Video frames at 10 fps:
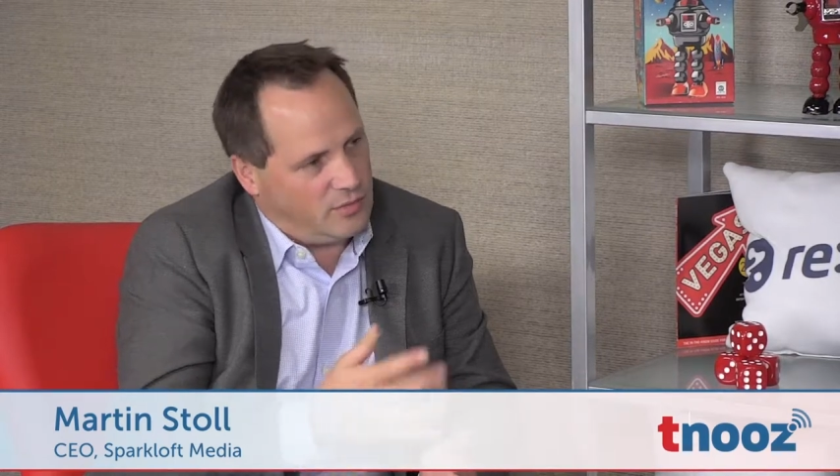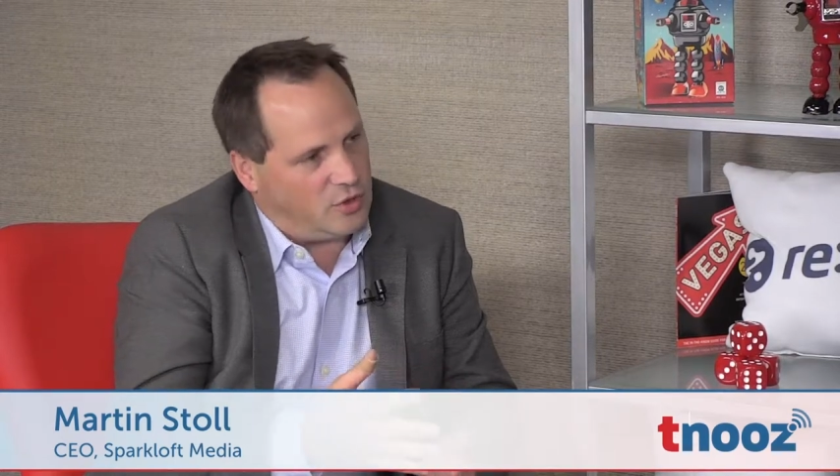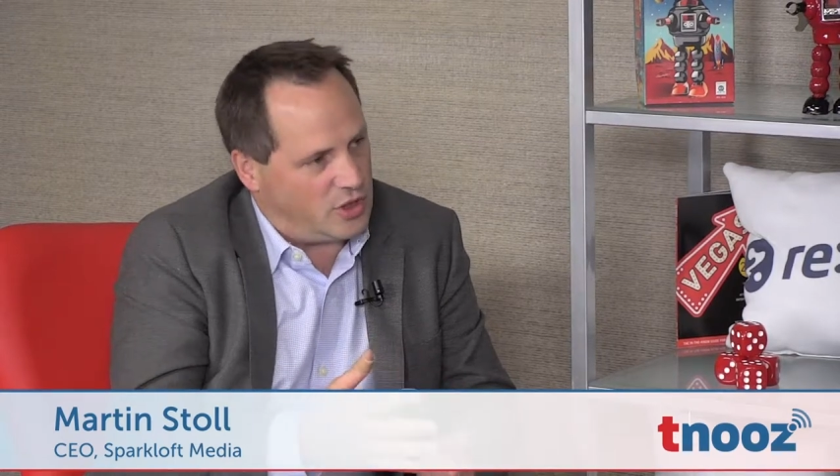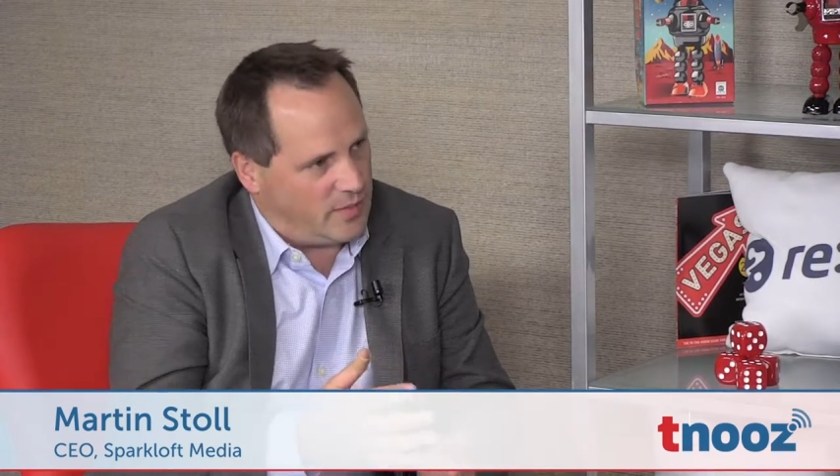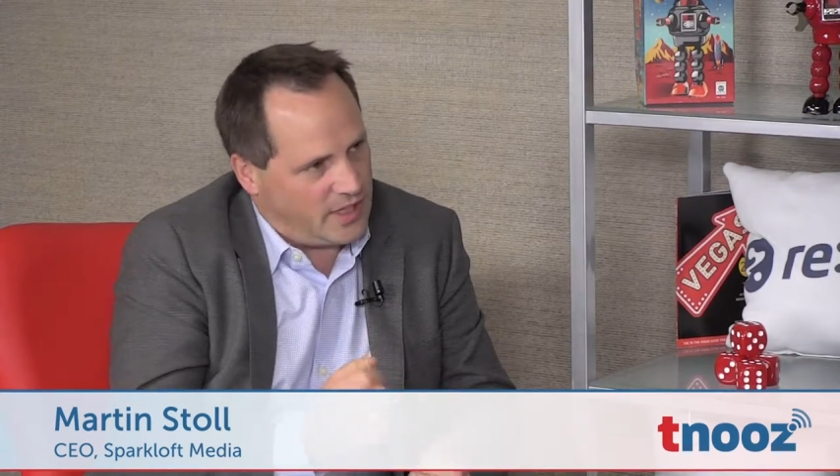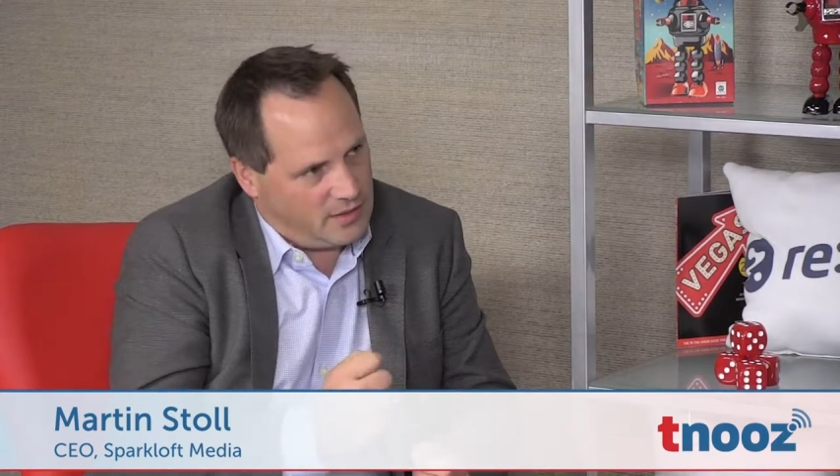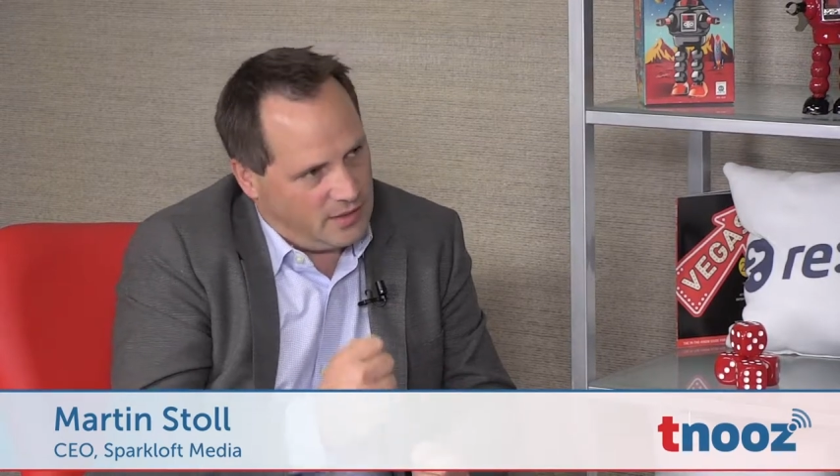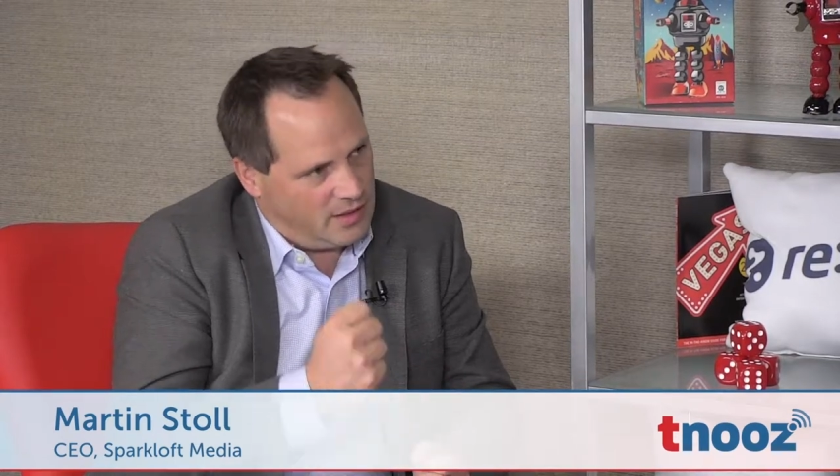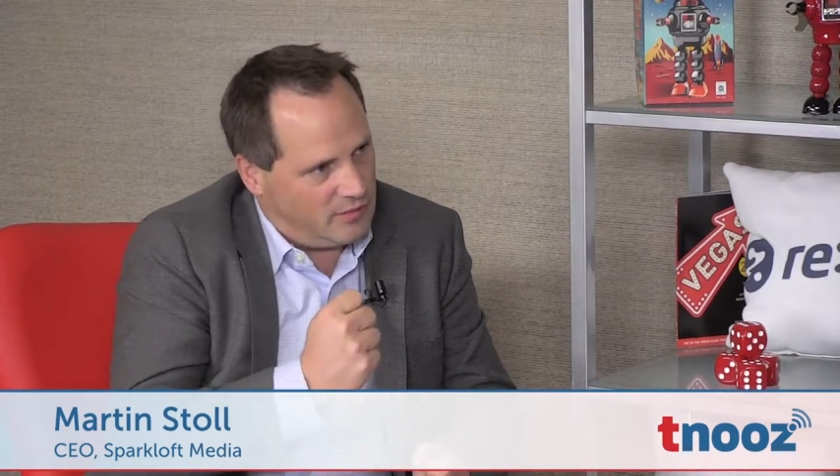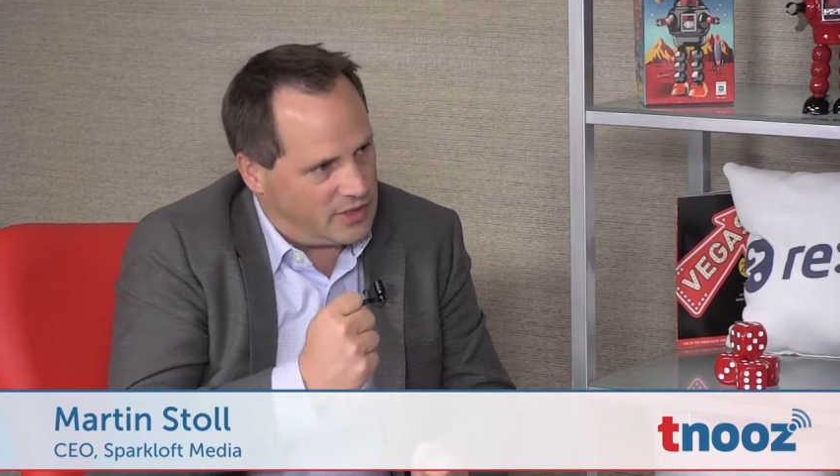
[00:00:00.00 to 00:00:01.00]
you push a button
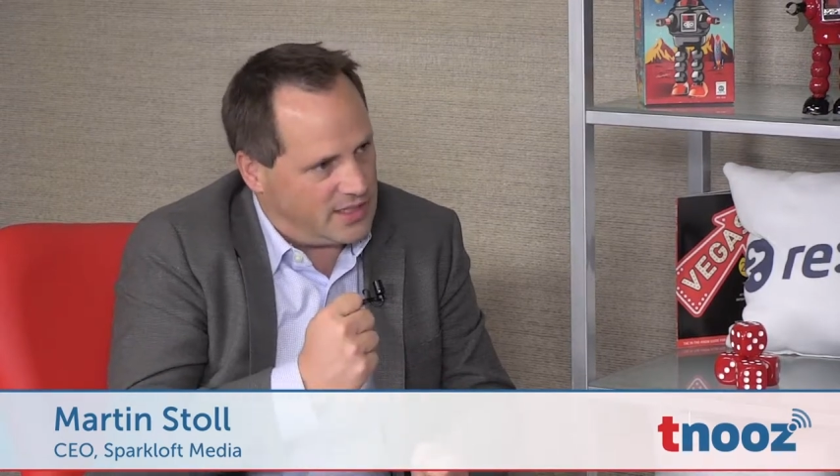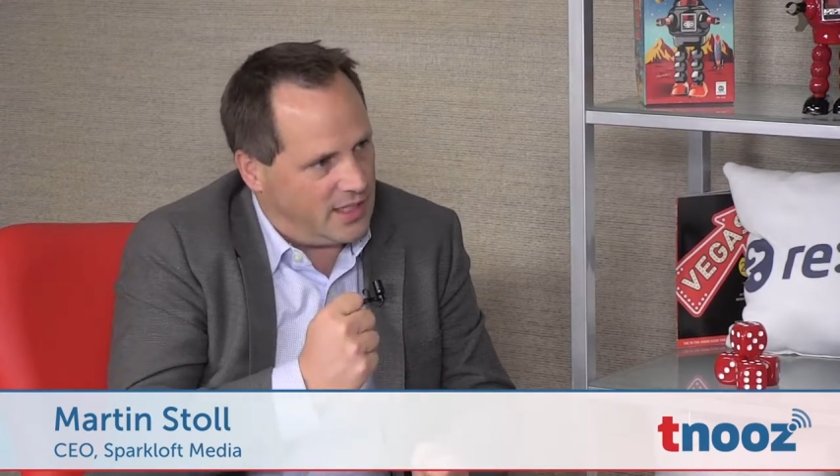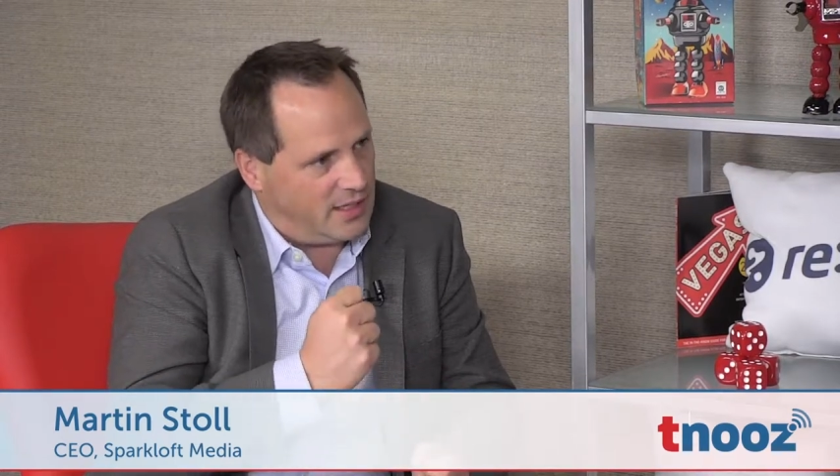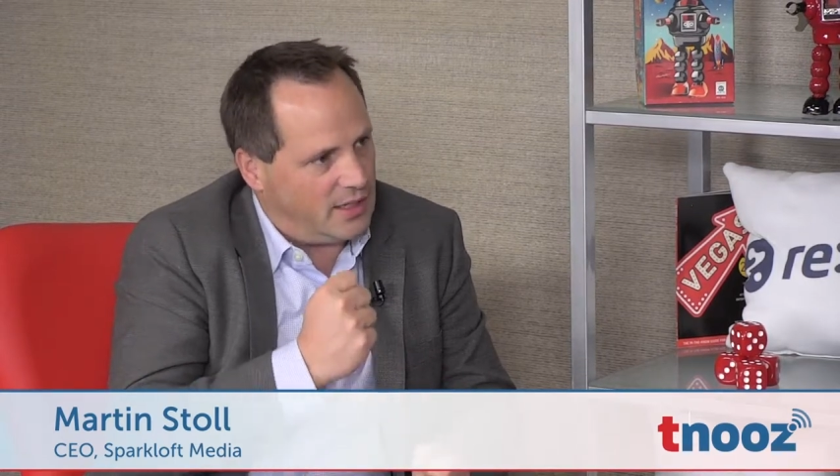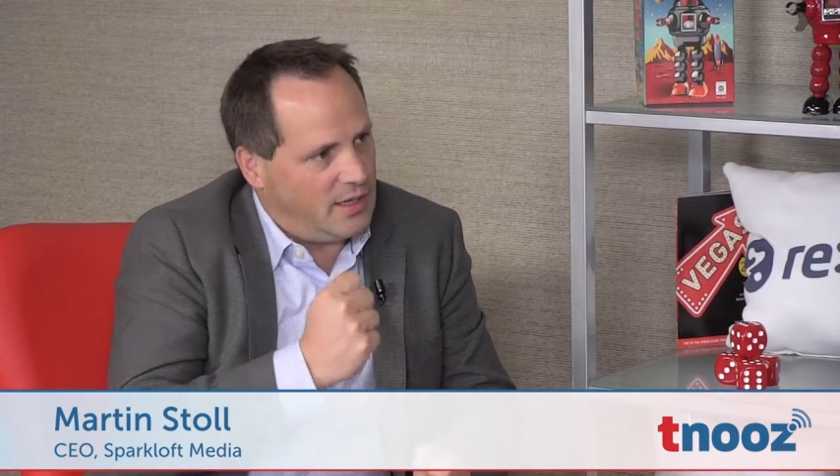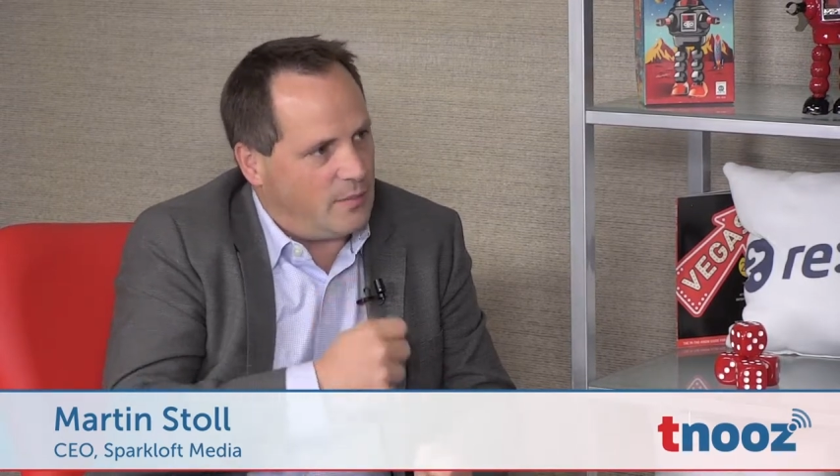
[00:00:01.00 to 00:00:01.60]
and it would say,